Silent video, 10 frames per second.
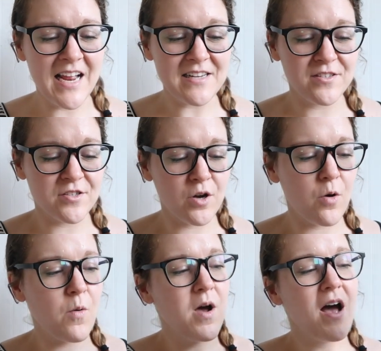And
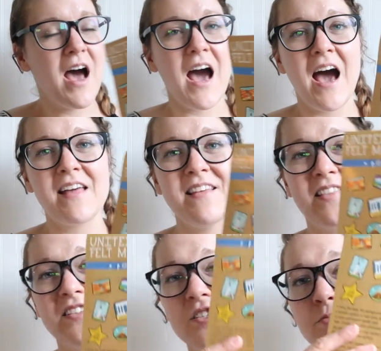so I
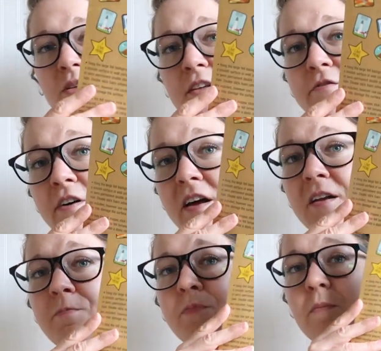think this is really
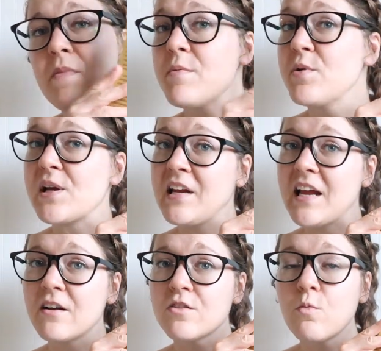fun. Maybe we could
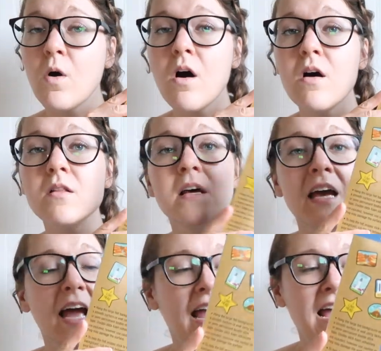hang it on the wall
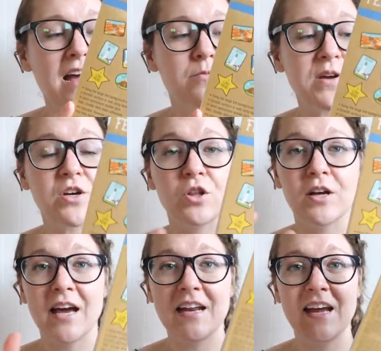and we could
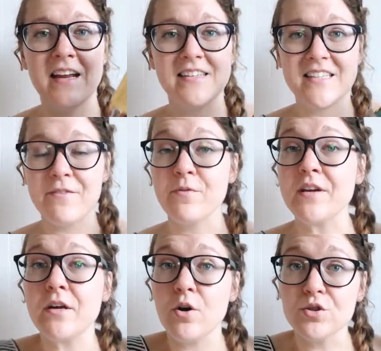look at it, and if
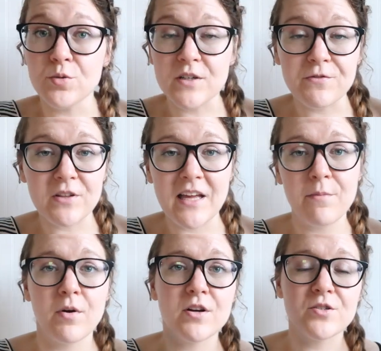we go to a different
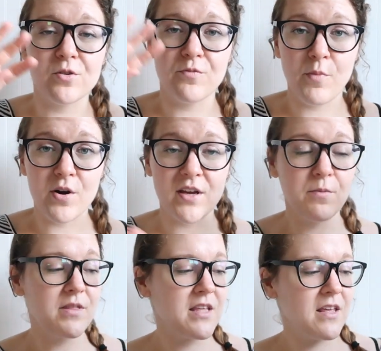landmark, sort of mark
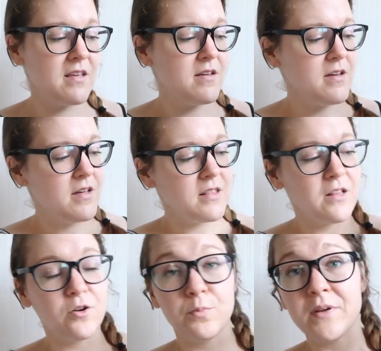it with the
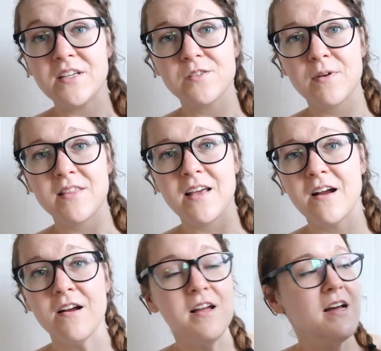little piece right
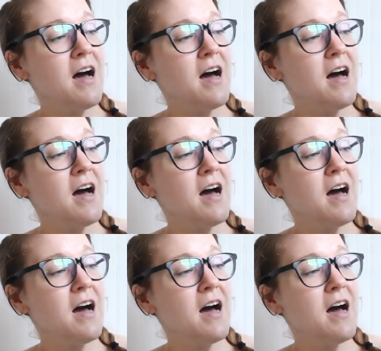there.